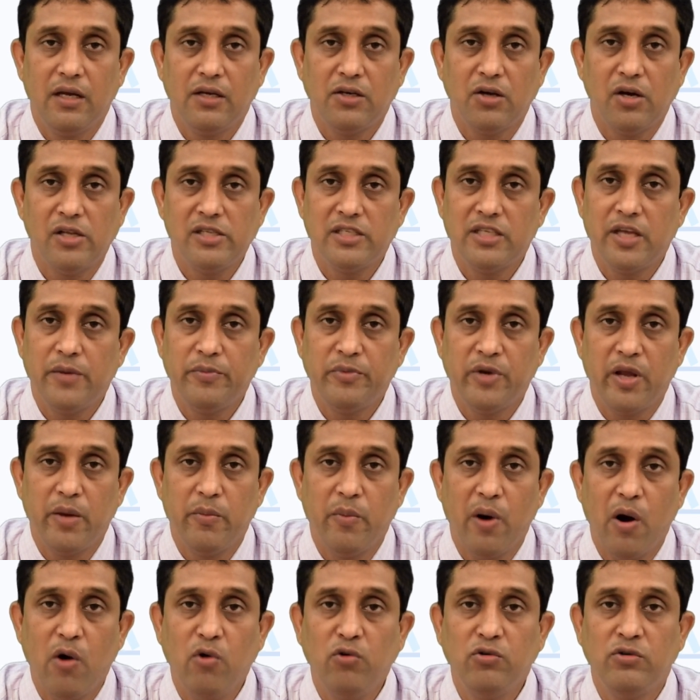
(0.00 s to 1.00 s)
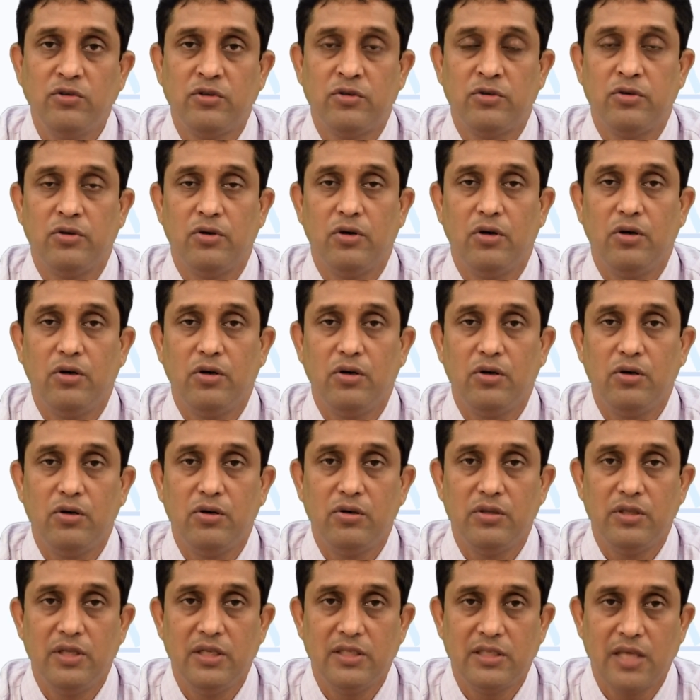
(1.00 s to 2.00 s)
concept about
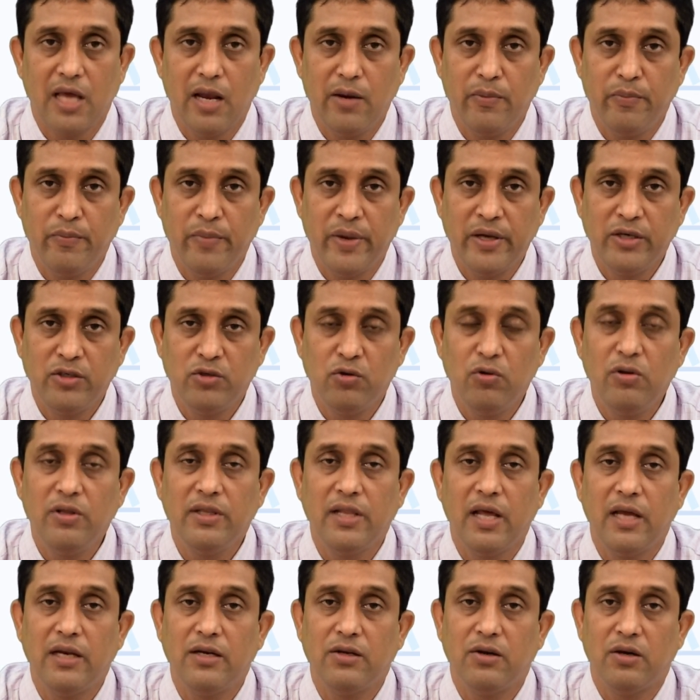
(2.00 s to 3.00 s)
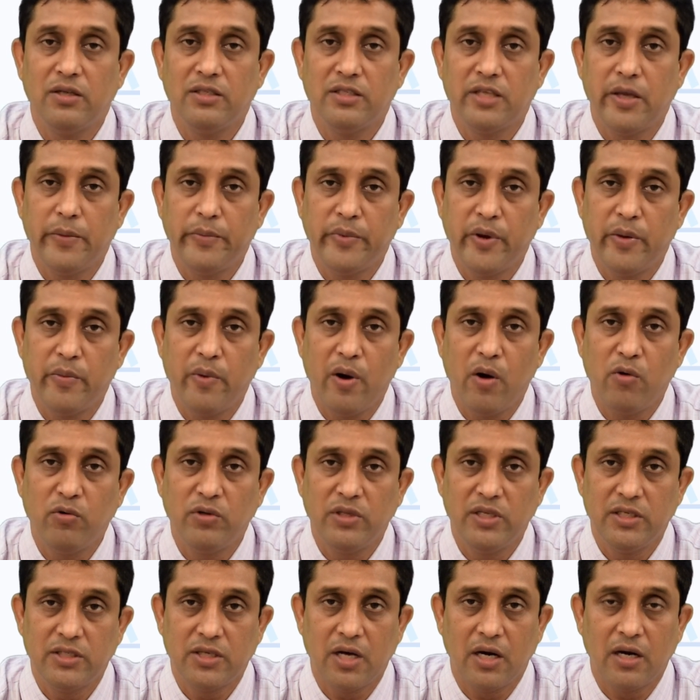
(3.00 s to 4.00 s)
the self-made tool, then concept
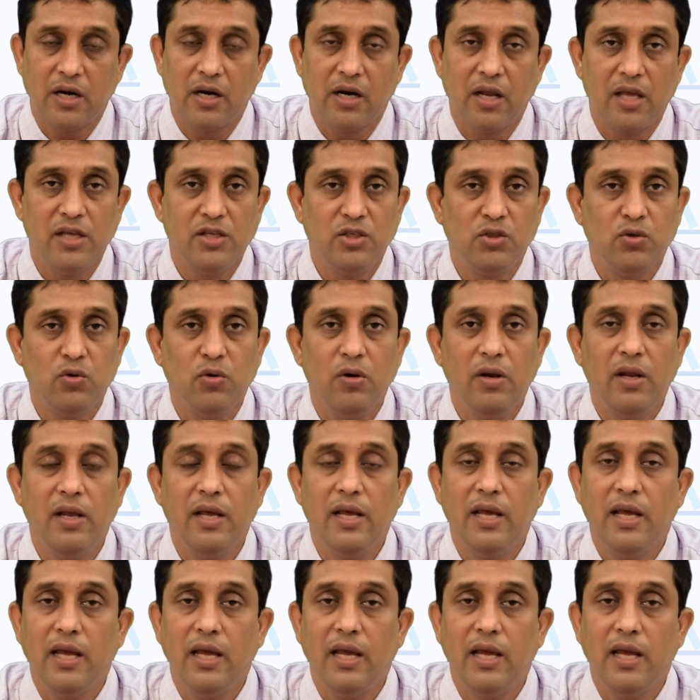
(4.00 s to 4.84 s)
about the standardized tool,